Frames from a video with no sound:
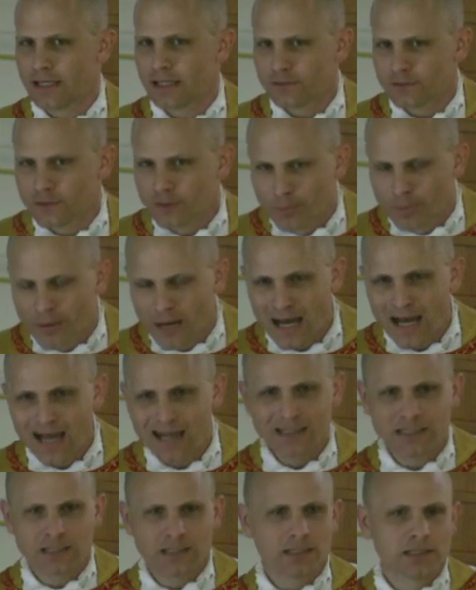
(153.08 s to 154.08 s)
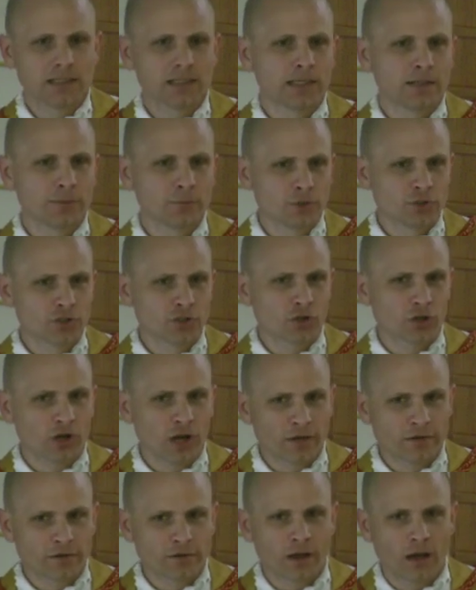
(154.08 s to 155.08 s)
And it's the body in which
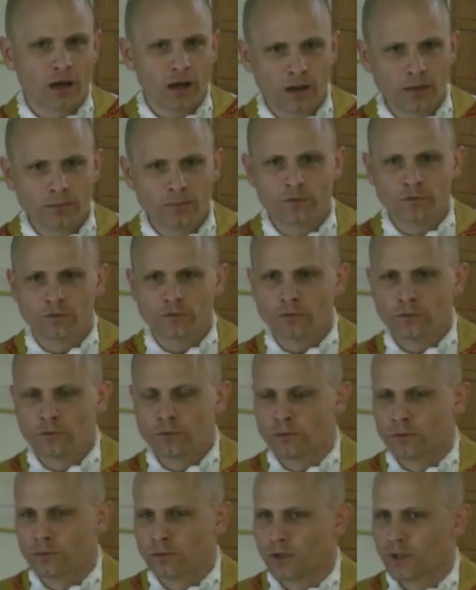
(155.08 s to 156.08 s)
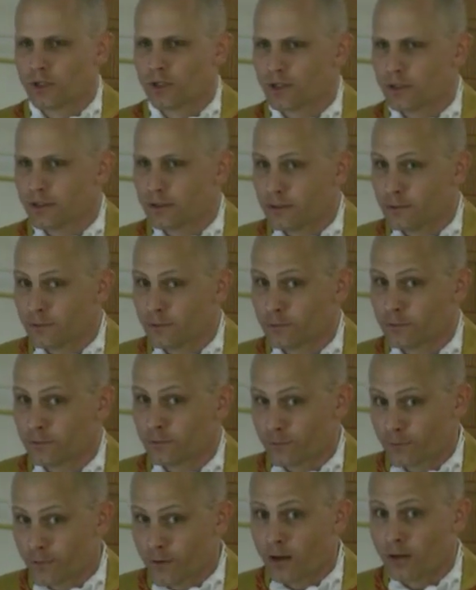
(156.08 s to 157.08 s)
Christ comes to
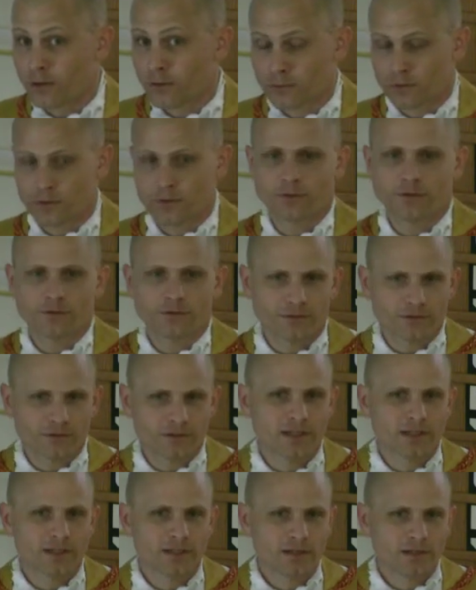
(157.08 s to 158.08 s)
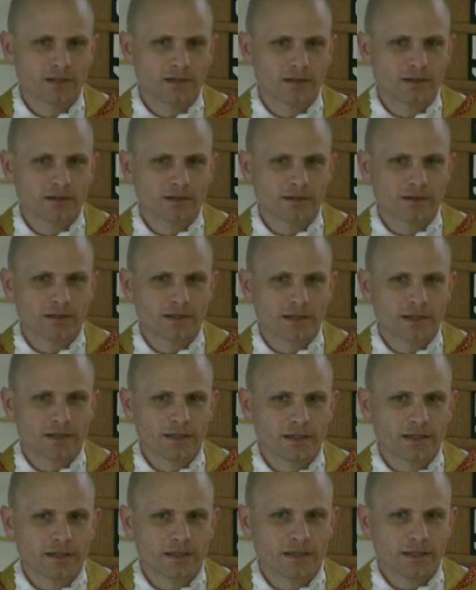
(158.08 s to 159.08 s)
his followers.
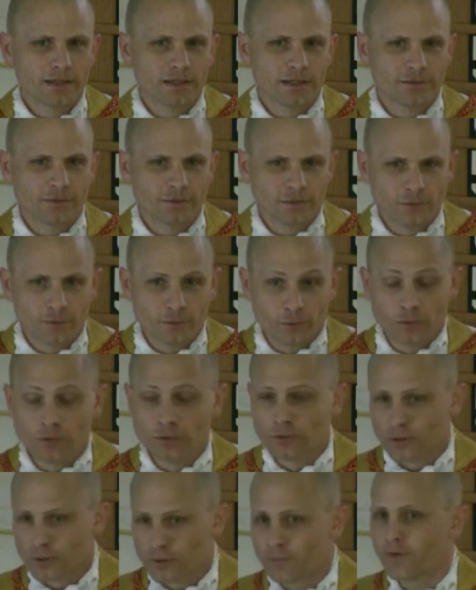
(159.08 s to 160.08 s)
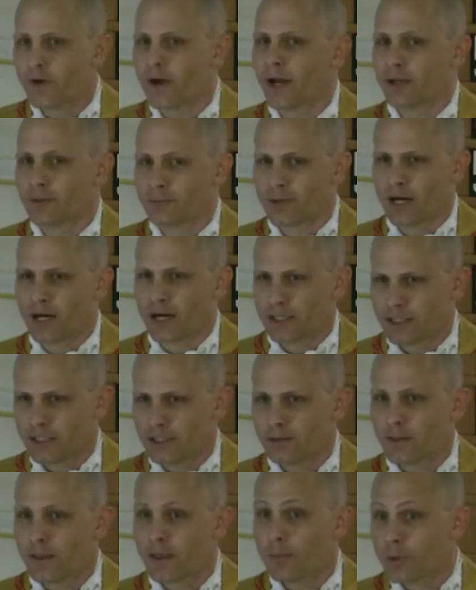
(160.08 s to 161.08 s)
It's his glorified
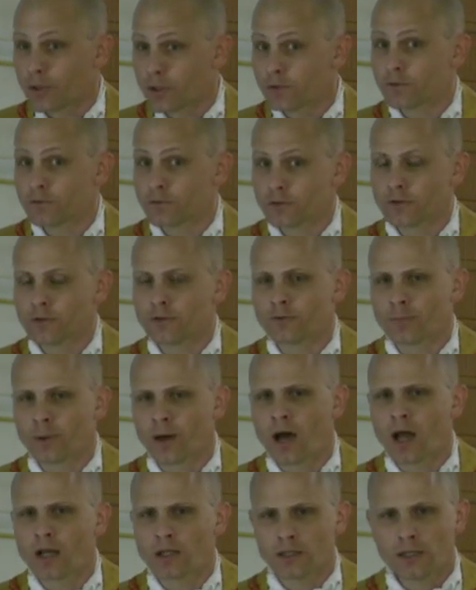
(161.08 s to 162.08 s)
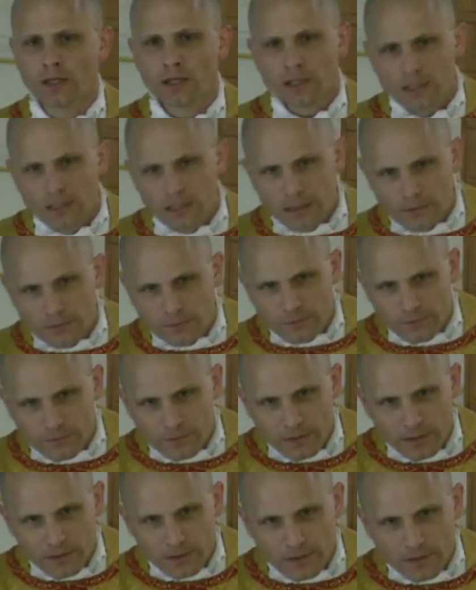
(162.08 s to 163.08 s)
body, but it's still his body.
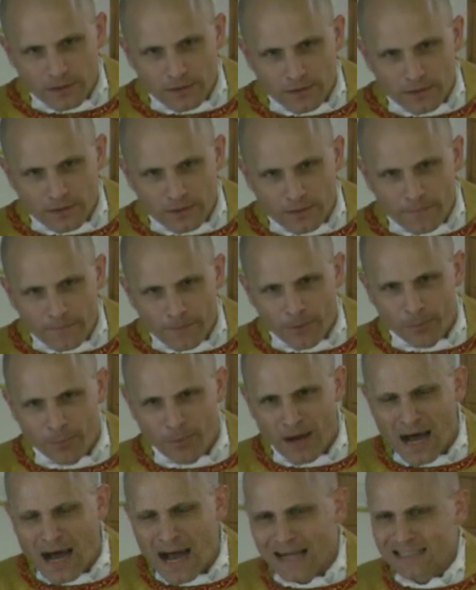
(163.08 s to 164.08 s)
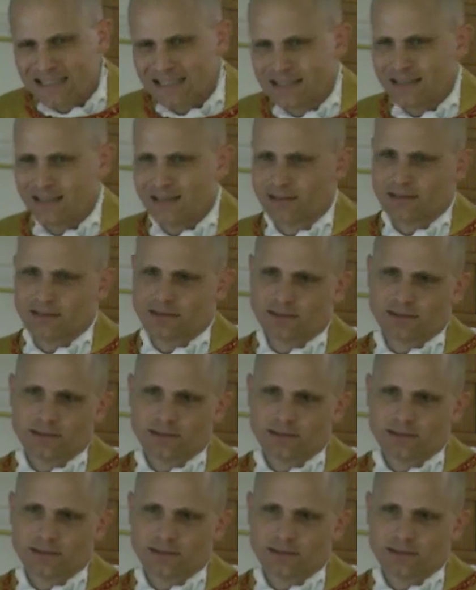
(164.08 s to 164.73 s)
It's the body